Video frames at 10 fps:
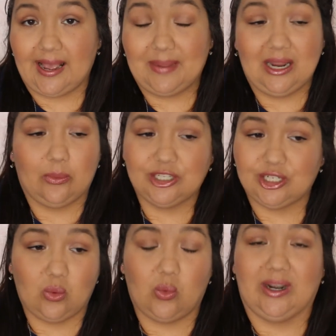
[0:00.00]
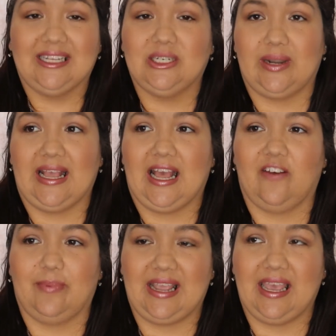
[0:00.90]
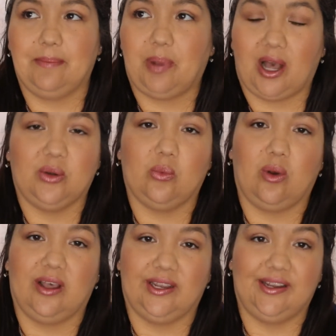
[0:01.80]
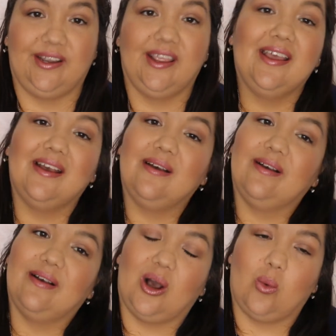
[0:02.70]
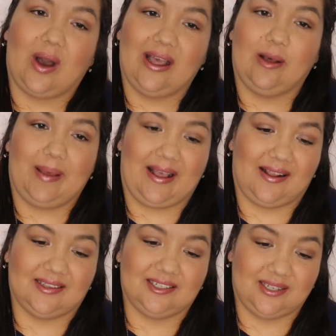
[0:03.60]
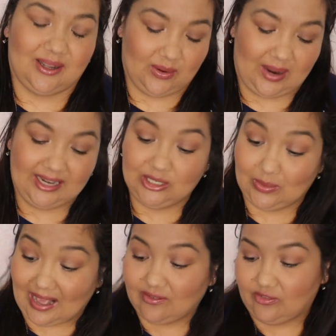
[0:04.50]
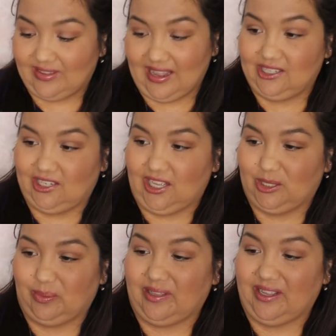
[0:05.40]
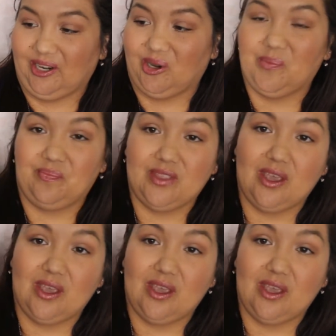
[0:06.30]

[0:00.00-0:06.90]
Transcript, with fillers: My original one I don't have, but I had bought one a while back, so I do have a VHS player.